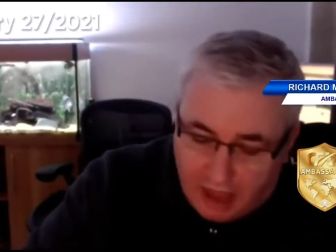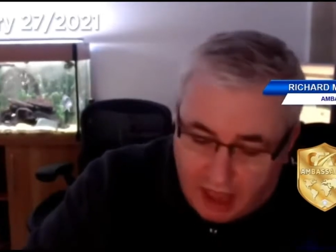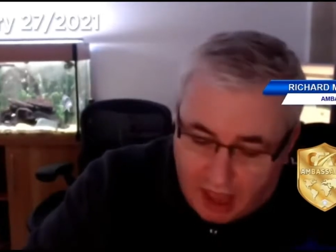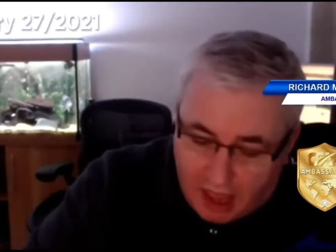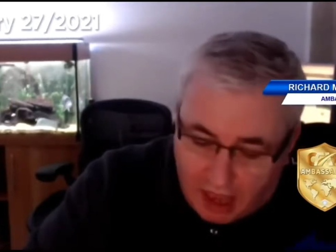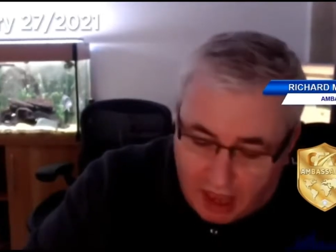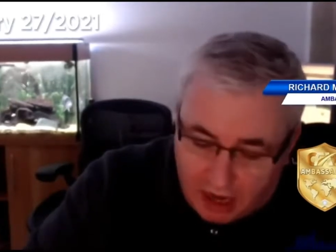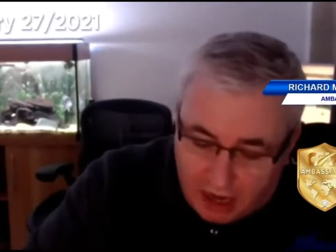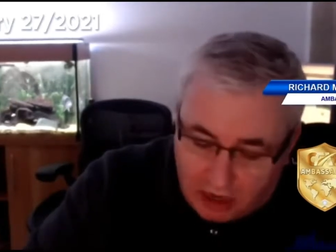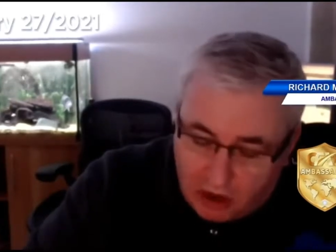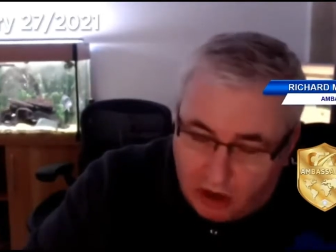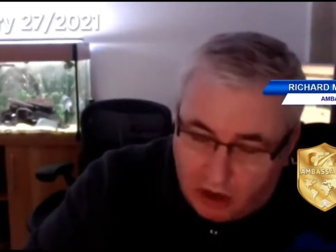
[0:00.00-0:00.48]

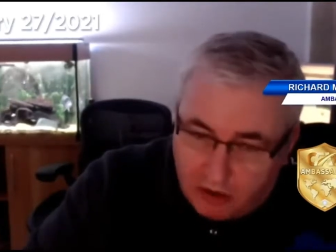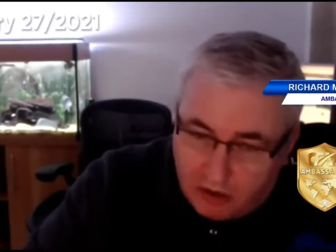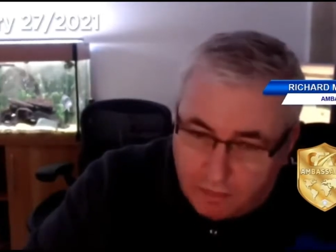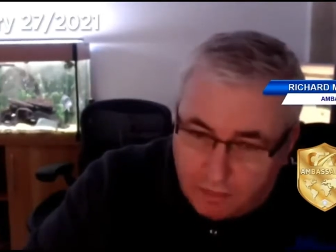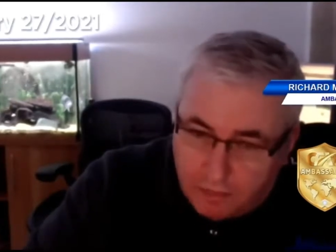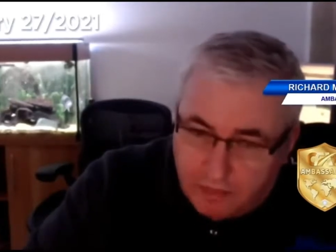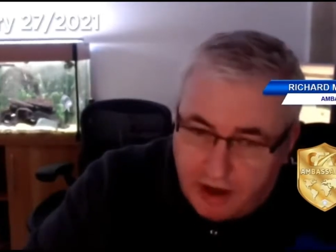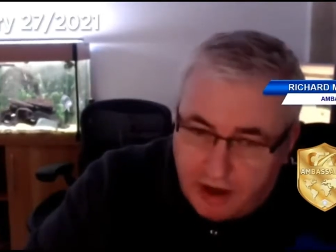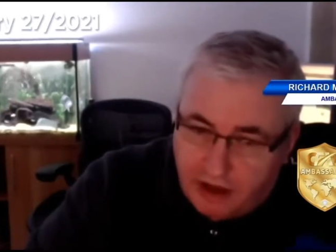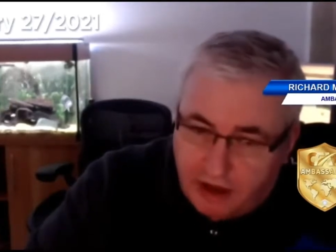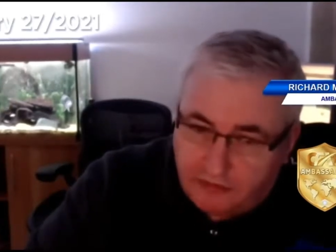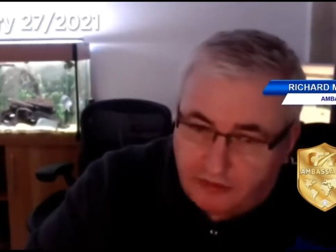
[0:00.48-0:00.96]
A lot
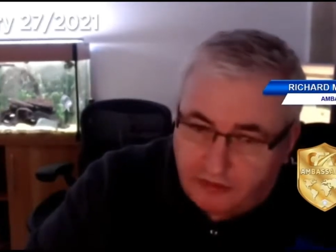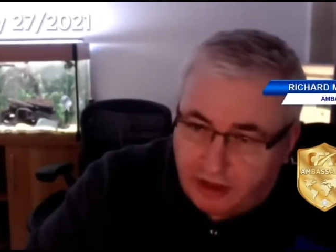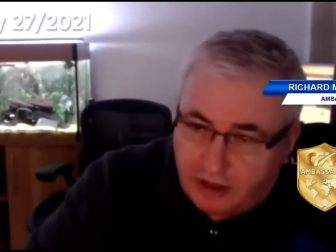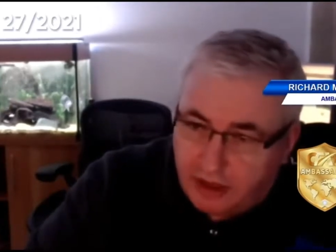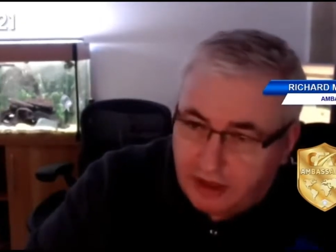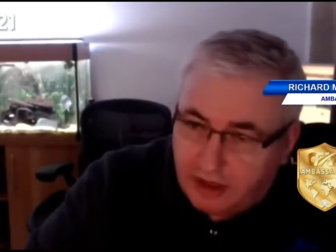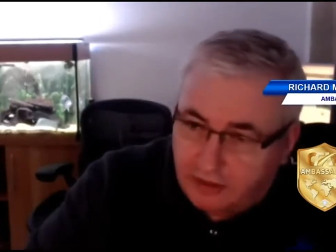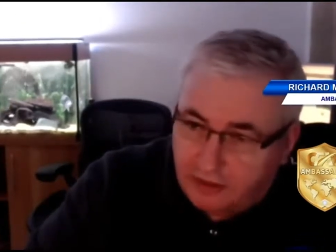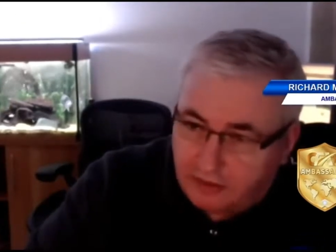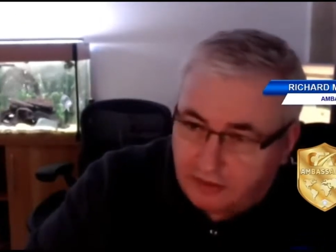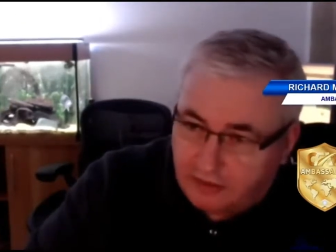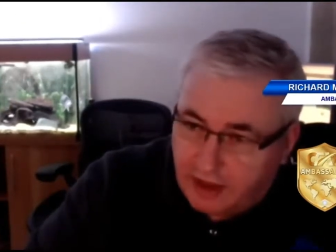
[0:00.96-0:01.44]
of
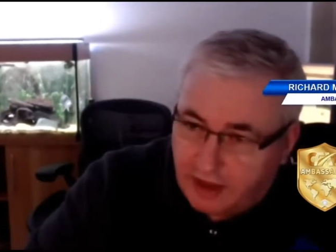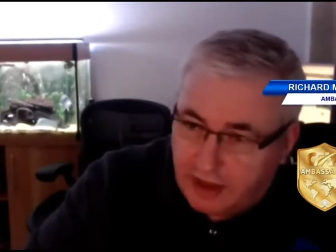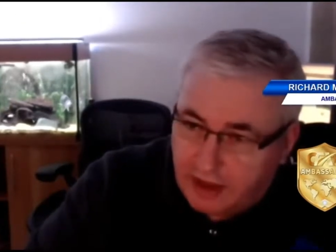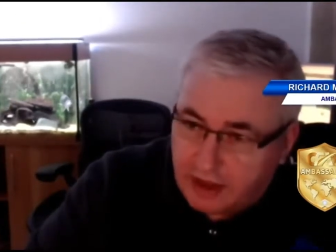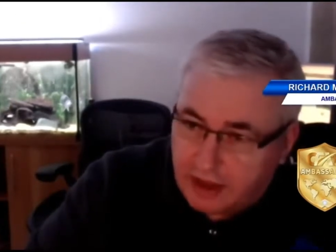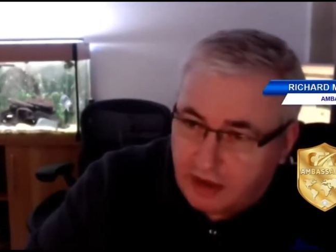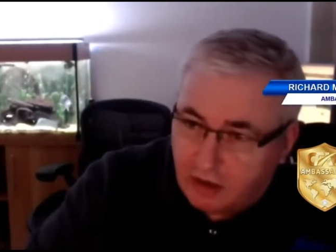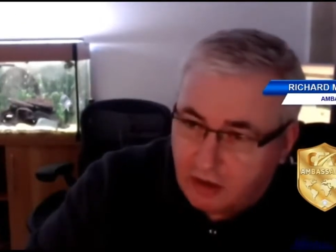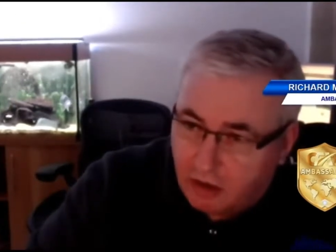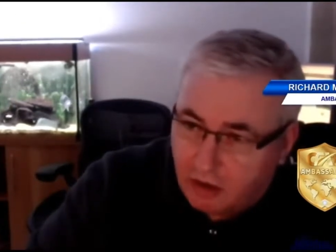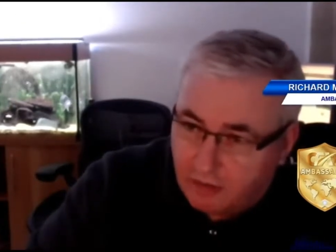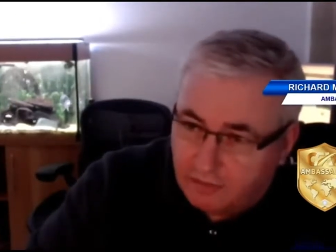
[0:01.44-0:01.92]
pressure is
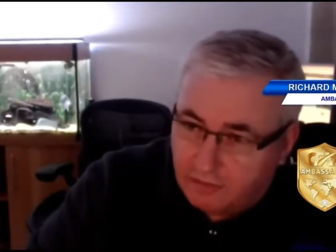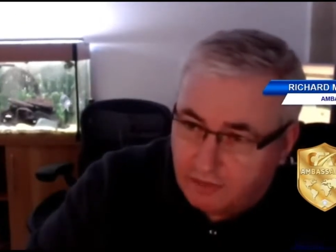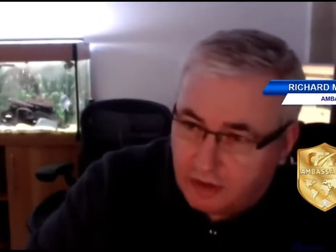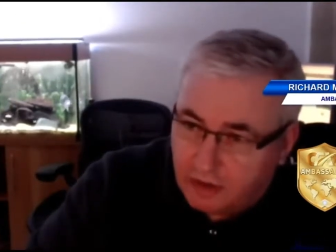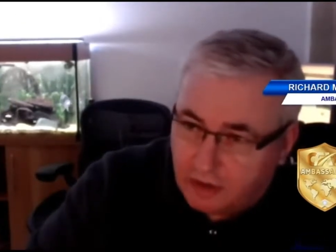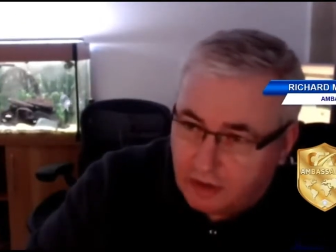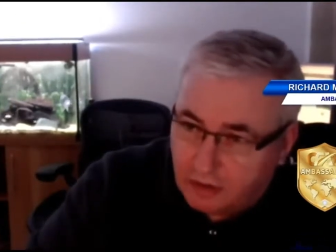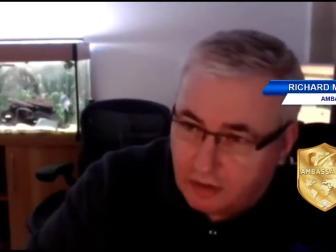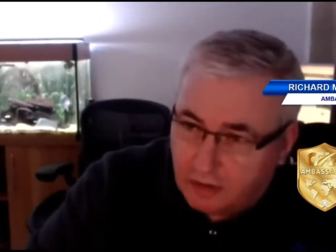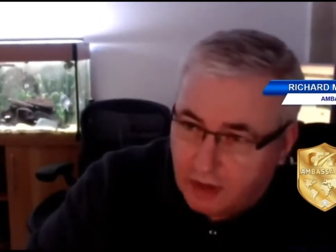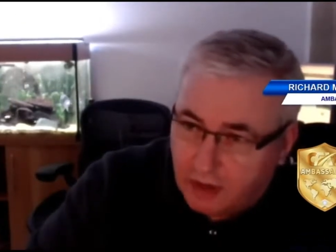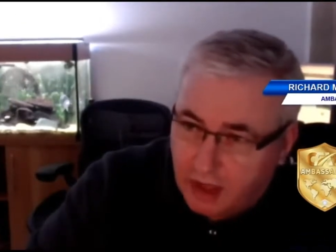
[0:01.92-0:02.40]
taken off
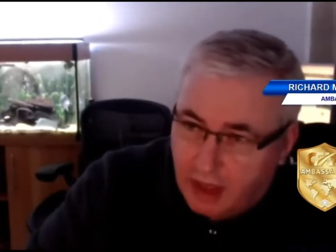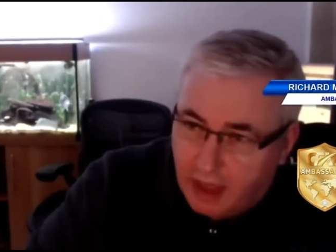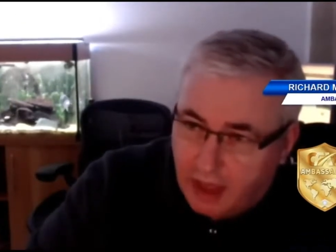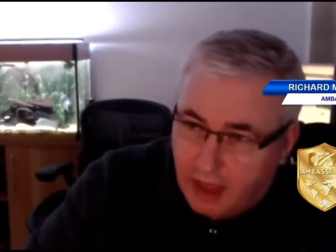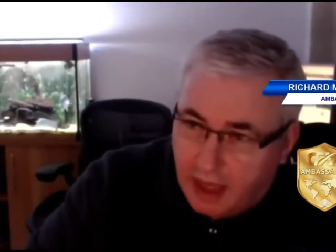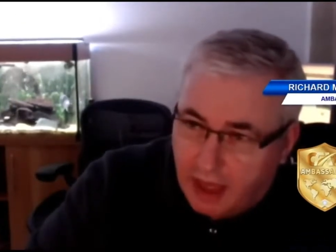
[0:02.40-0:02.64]
you.